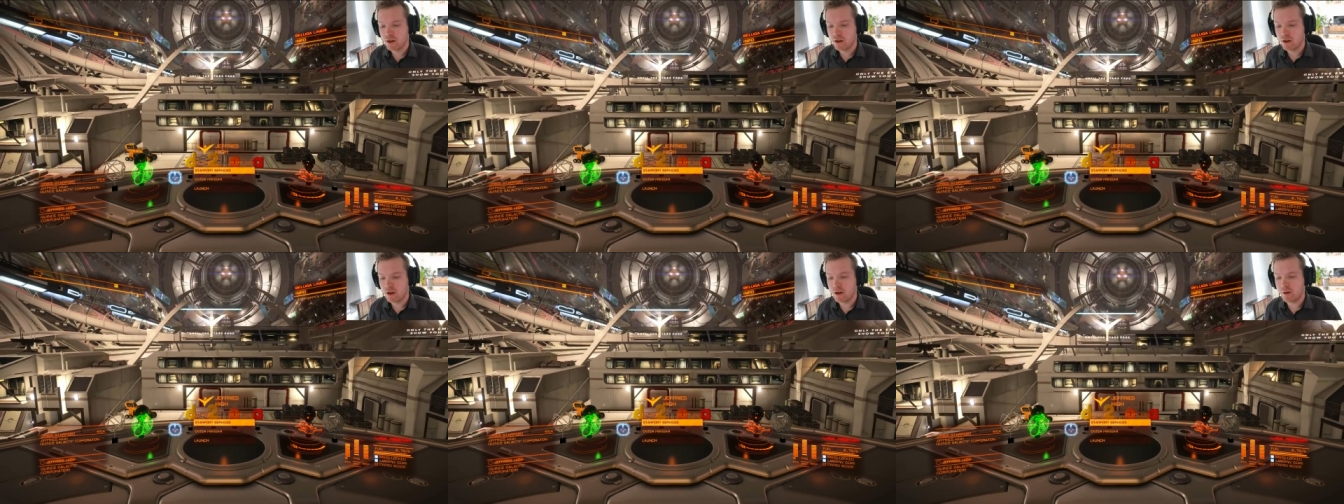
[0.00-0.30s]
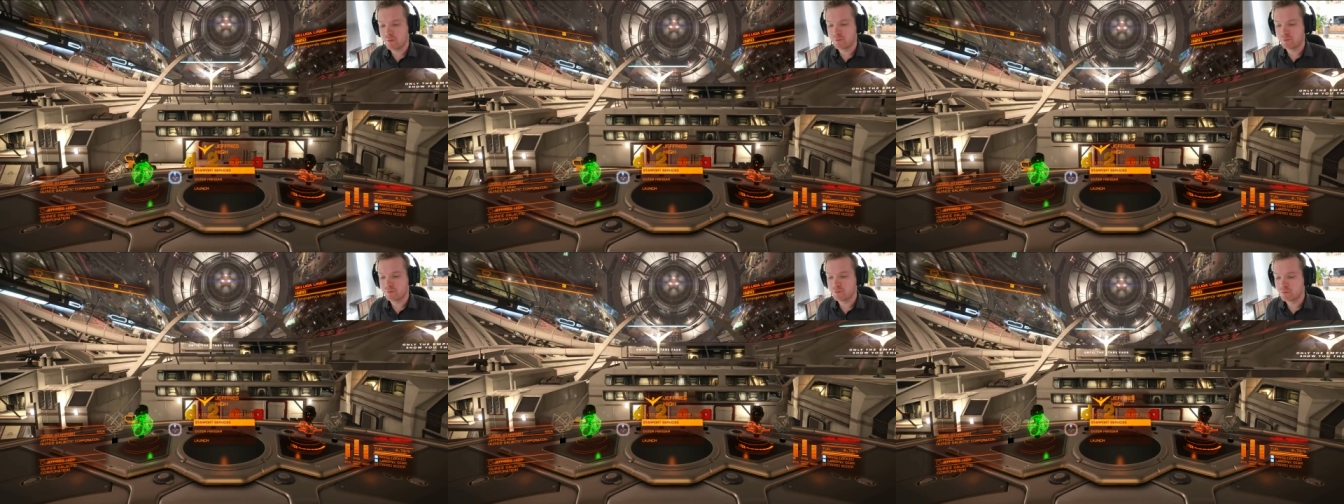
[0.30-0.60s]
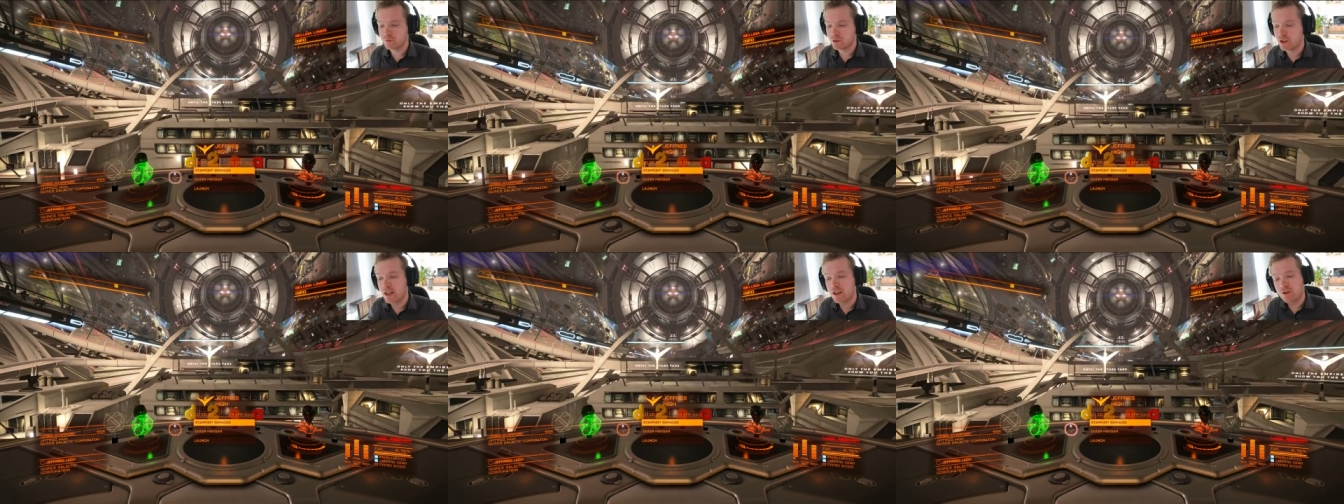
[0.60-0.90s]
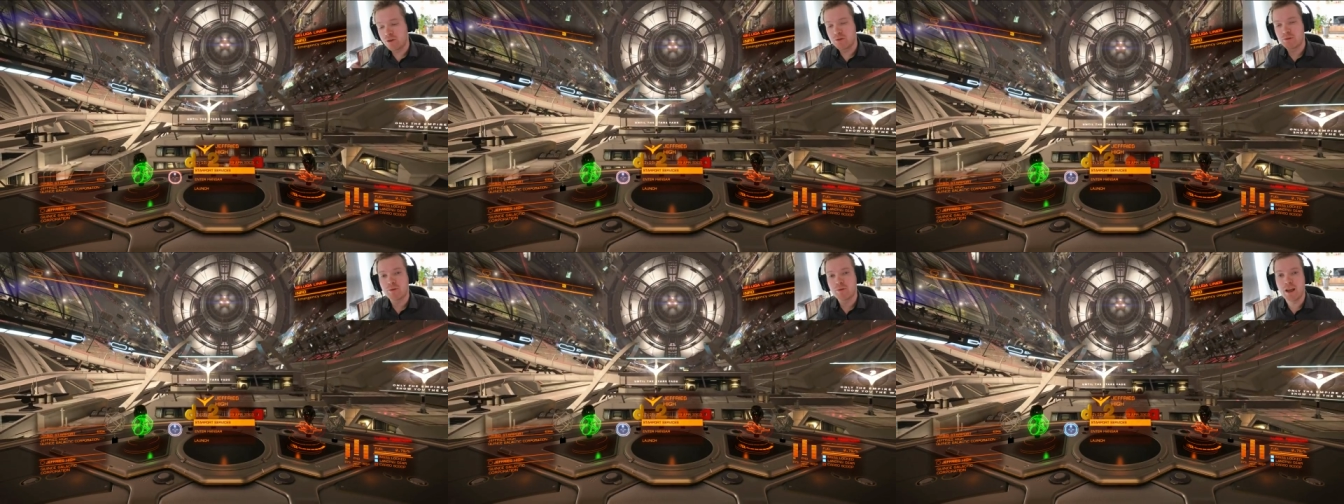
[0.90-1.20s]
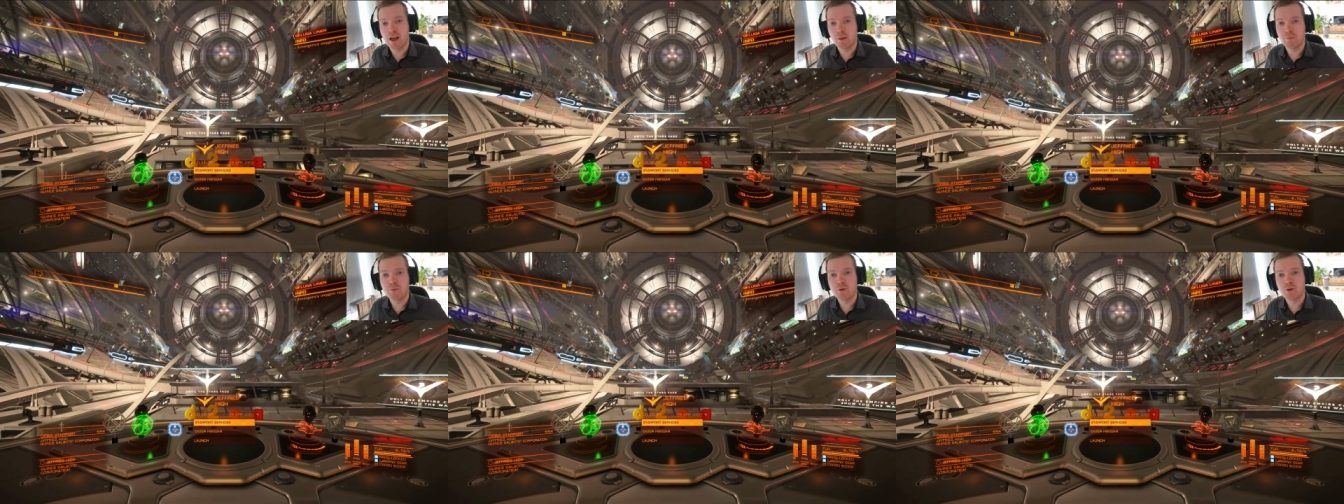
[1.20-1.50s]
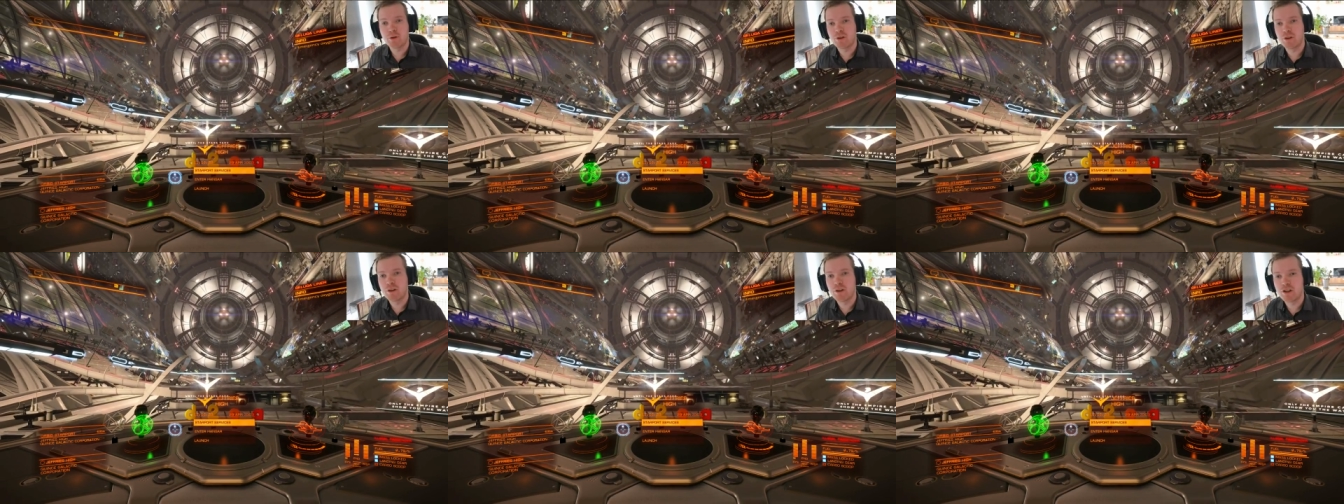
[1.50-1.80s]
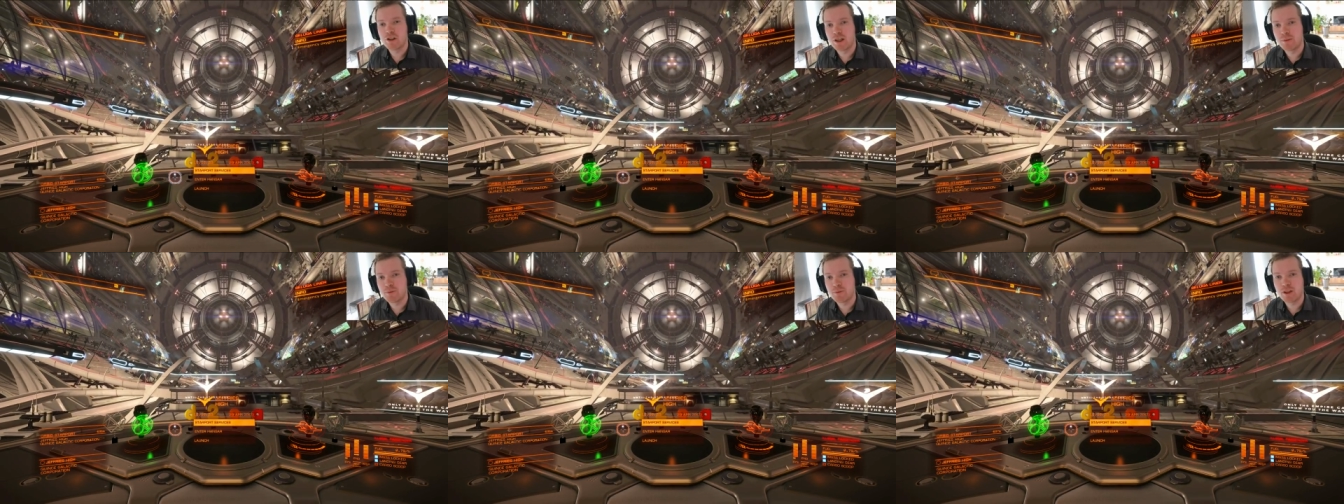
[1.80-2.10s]
Um, so that should help your uh,
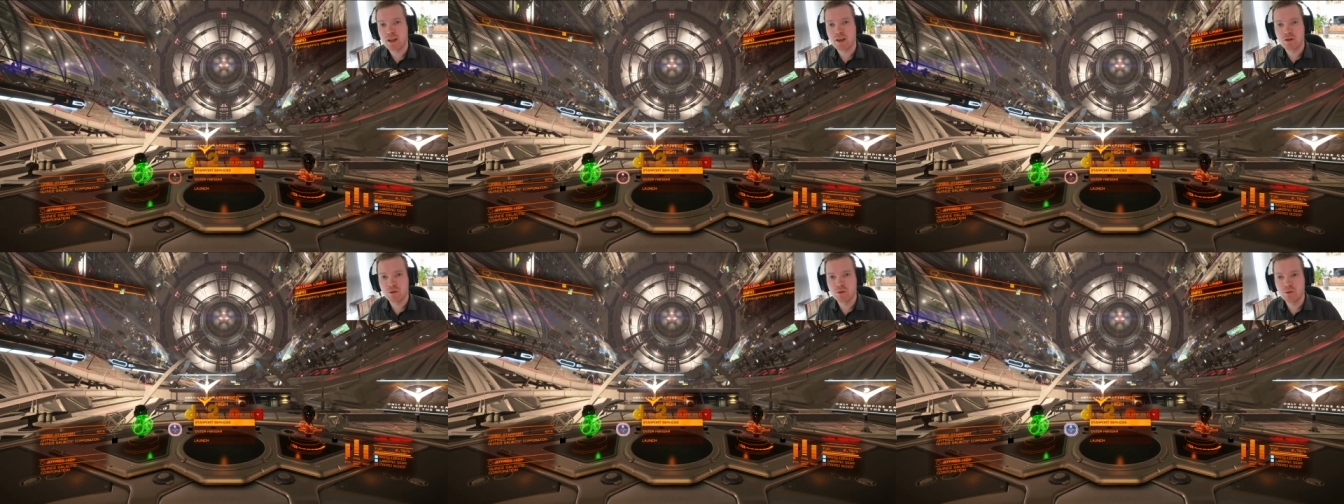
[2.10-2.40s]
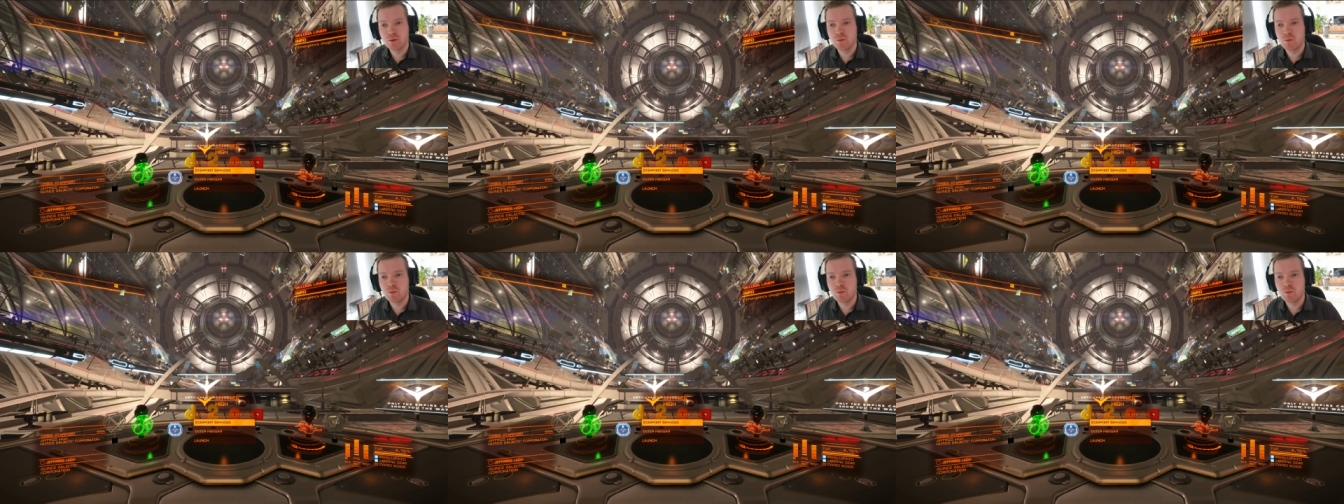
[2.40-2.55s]
ship stay cool